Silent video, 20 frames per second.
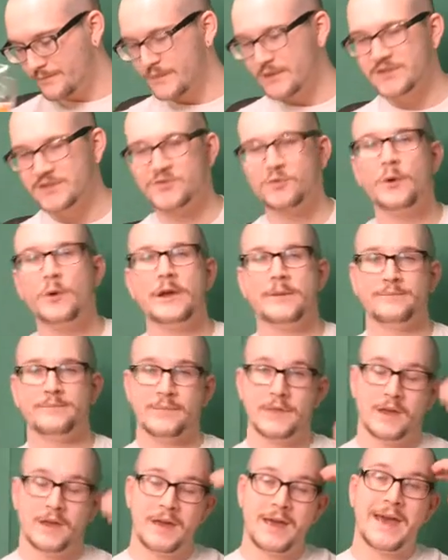Sweet.
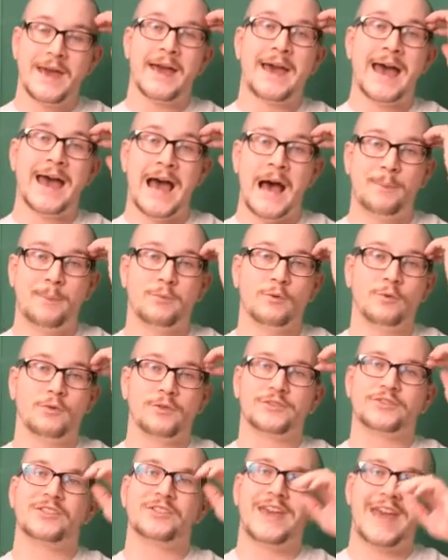Apples,